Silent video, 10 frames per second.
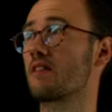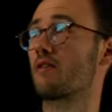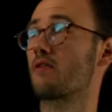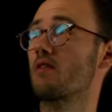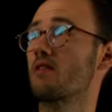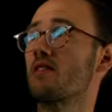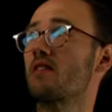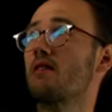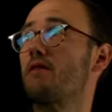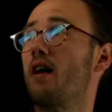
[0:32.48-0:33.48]
of course, is
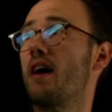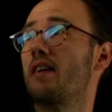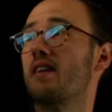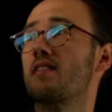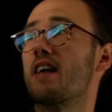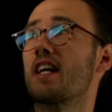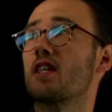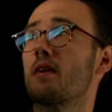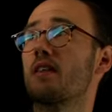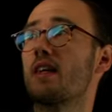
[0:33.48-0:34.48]
defined as the
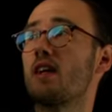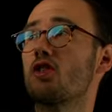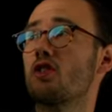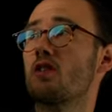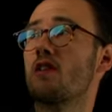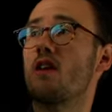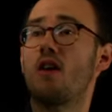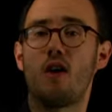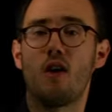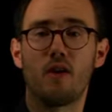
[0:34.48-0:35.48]
expectation
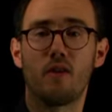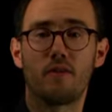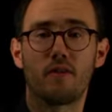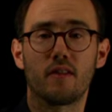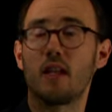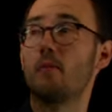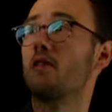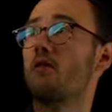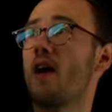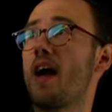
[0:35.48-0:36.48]
of
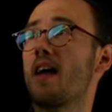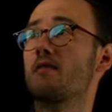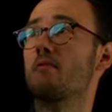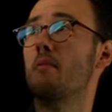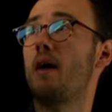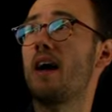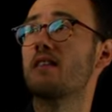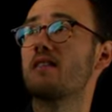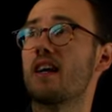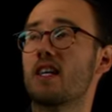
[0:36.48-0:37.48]
w hat minus
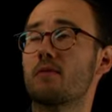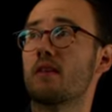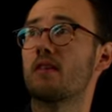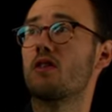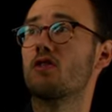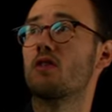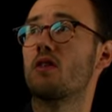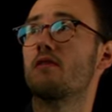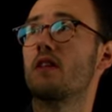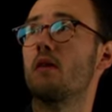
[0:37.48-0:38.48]
the expectation
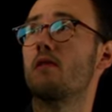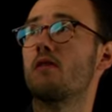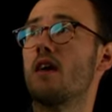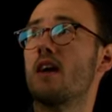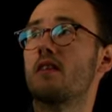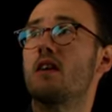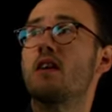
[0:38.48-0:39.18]
of w hat.